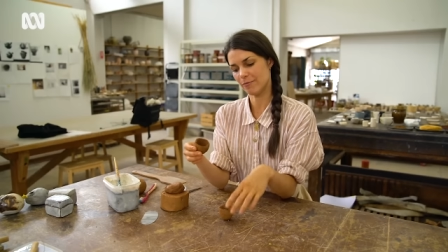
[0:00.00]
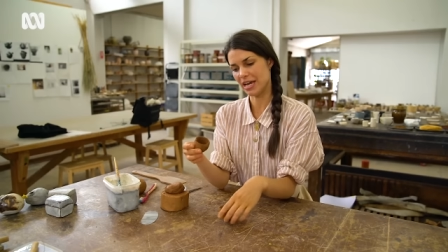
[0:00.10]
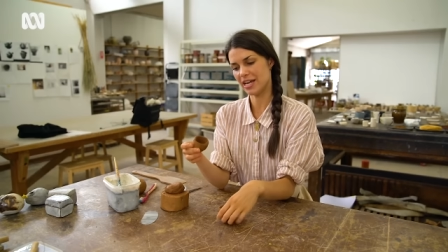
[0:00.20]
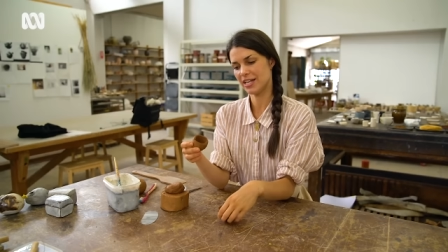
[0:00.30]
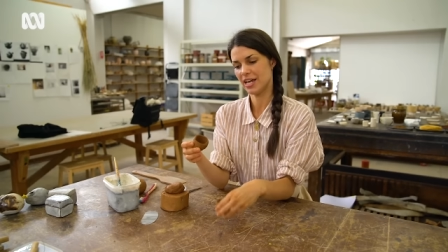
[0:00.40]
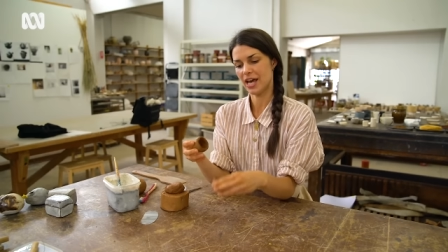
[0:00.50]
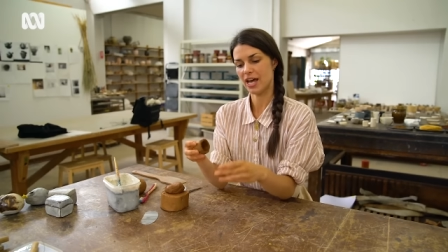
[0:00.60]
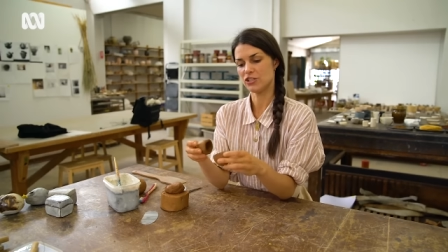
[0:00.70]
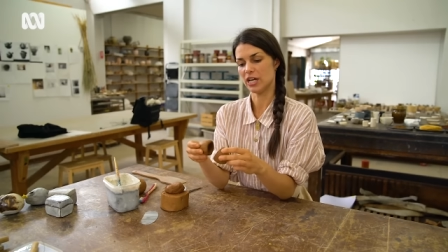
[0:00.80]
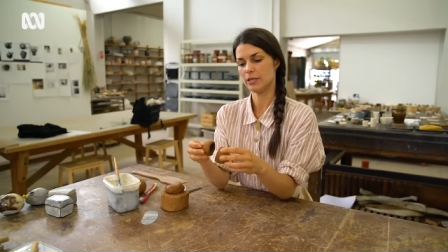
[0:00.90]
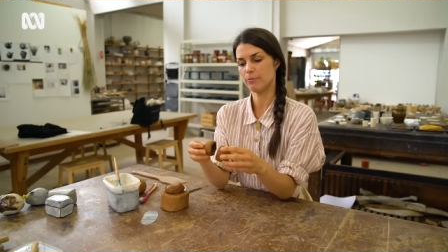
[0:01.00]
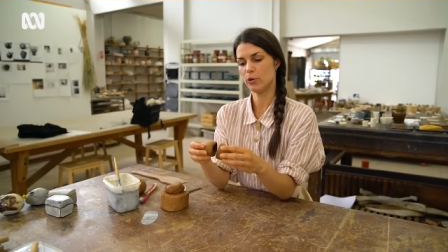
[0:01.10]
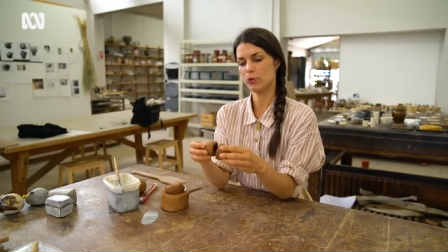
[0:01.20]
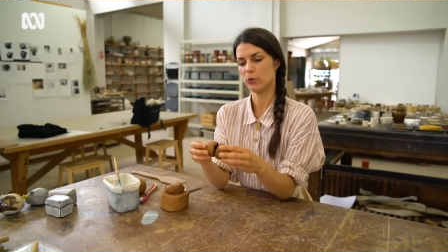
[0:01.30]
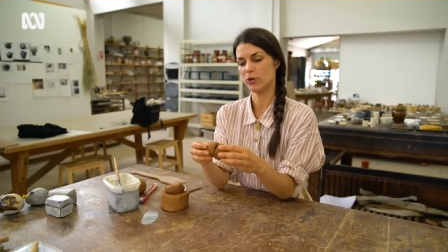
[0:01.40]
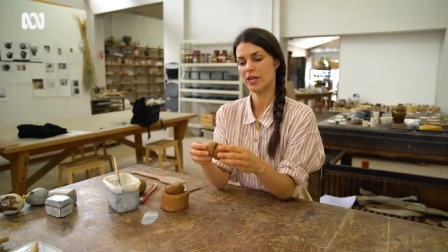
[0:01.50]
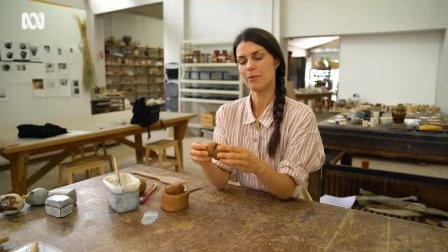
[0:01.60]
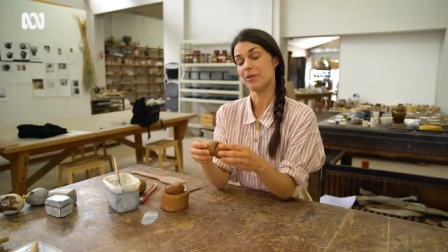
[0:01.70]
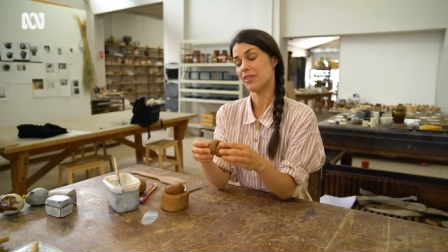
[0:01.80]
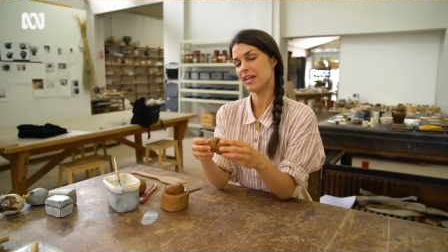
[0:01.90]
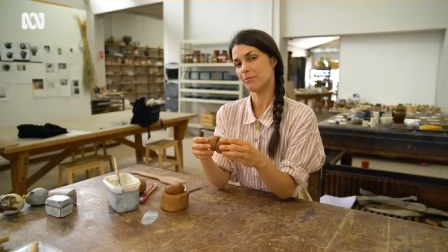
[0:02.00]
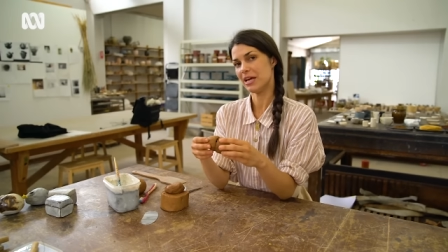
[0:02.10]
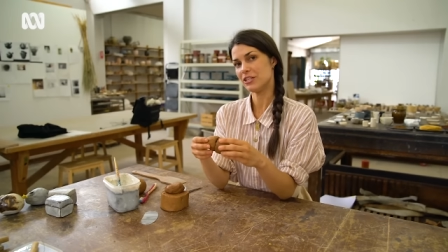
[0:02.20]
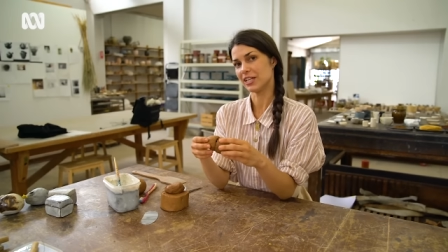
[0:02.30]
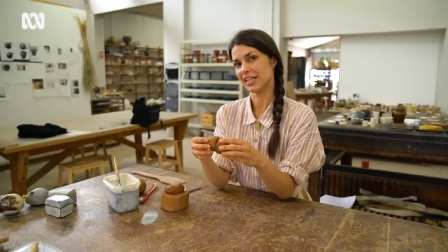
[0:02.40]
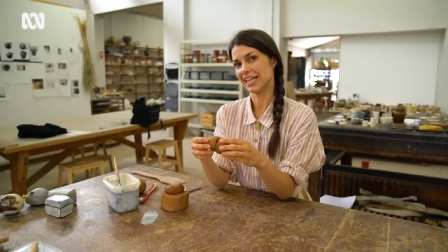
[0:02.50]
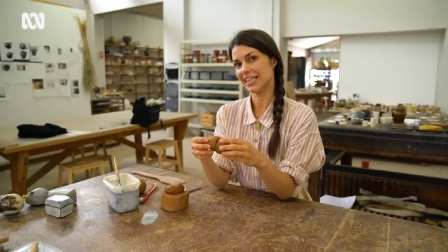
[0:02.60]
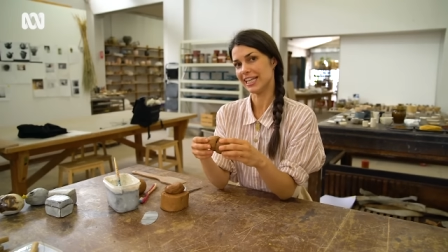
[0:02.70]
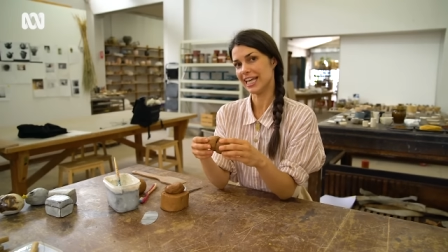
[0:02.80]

I've made a giant poo, but then magically at